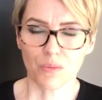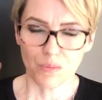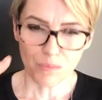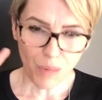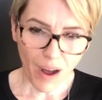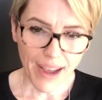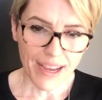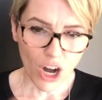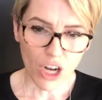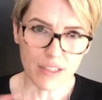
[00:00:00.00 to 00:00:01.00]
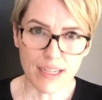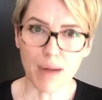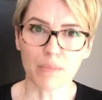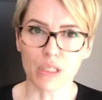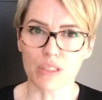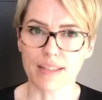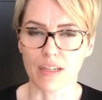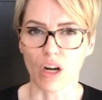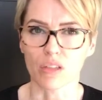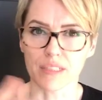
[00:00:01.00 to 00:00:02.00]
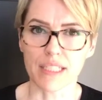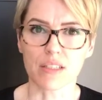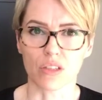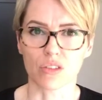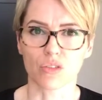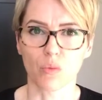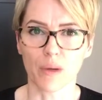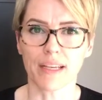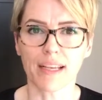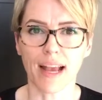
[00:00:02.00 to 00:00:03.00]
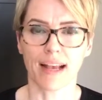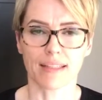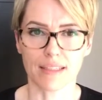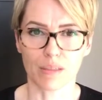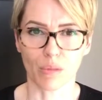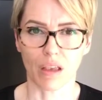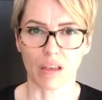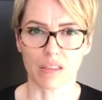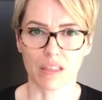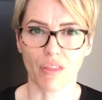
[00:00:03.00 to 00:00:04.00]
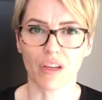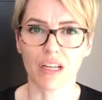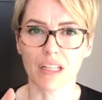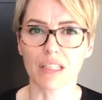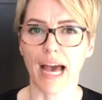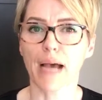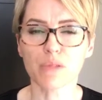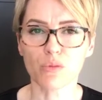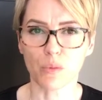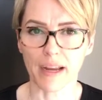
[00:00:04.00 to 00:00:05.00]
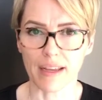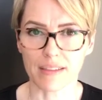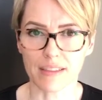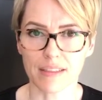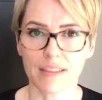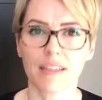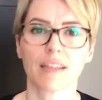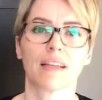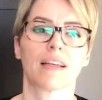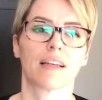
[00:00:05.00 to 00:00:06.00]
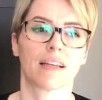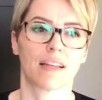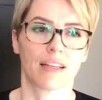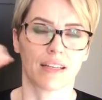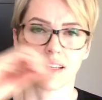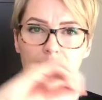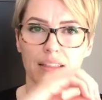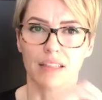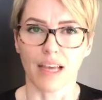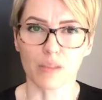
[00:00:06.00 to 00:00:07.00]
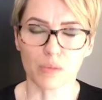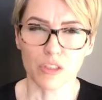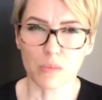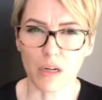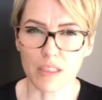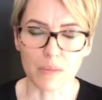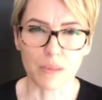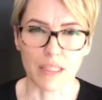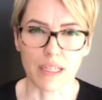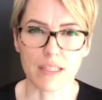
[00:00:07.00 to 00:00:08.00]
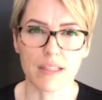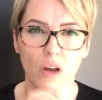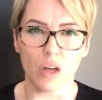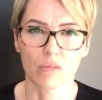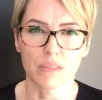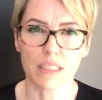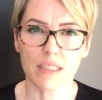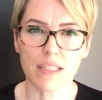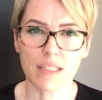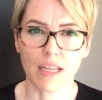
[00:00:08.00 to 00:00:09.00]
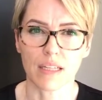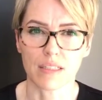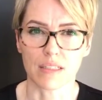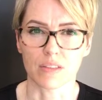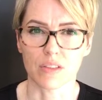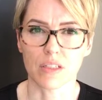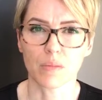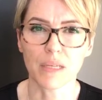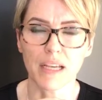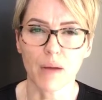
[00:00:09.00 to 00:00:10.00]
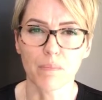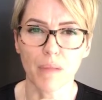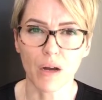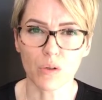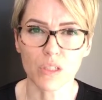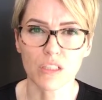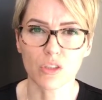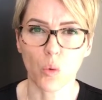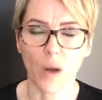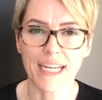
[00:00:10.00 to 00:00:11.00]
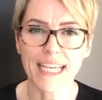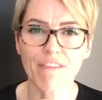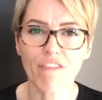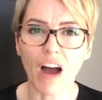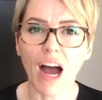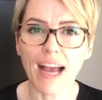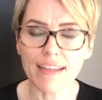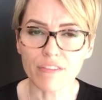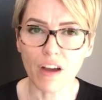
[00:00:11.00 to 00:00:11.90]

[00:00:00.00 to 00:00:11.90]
By our numbers and our research, we estimate the collapse rate in the Lethbridge marketplace on real estate deals to be about 25%.